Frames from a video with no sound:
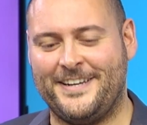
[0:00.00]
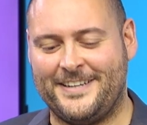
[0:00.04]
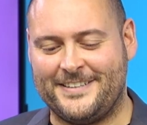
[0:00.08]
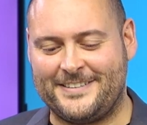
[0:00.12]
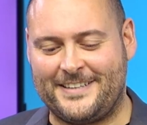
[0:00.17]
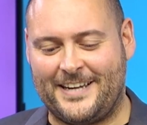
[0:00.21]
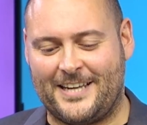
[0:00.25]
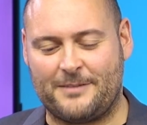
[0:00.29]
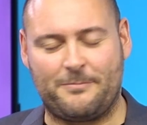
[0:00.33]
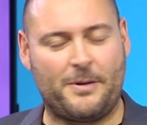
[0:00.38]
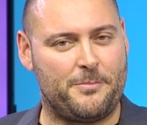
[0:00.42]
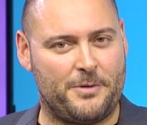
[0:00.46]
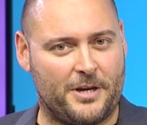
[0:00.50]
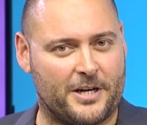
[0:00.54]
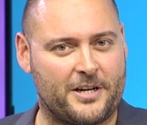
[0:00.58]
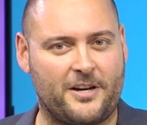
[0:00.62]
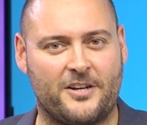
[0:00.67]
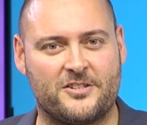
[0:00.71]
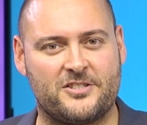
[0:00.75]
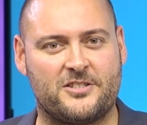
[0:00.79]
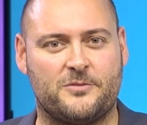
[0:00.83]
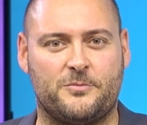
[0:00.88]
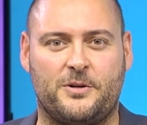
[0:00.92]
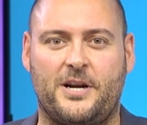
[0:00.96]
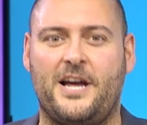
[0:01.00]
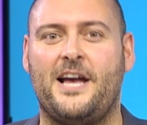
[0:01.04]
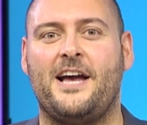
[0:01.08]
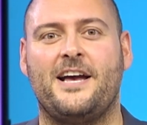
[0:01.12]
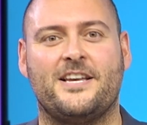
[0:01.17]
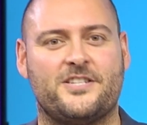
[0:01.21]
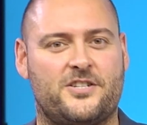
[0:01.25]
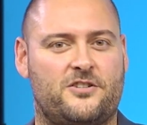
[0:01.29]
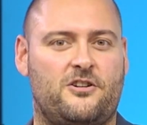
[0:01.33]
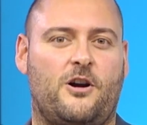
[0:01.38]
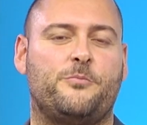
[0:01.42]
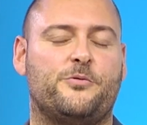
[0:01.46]
that maybe a customer
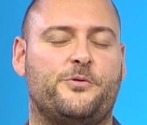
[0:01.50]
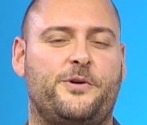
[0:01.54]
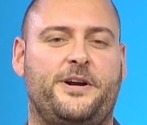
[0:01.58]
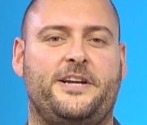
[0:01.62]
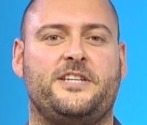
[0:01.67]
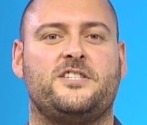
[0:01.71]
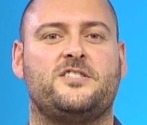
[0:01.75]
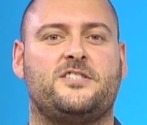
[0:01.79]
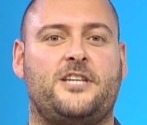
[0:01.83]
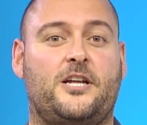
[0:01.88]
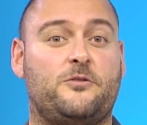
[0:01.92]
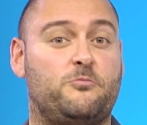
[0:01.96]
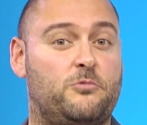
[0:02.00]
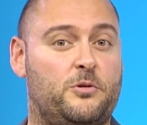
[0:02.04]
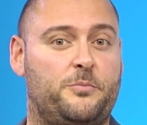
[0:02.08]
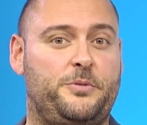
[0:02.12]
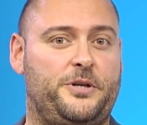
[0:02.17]
has and operates that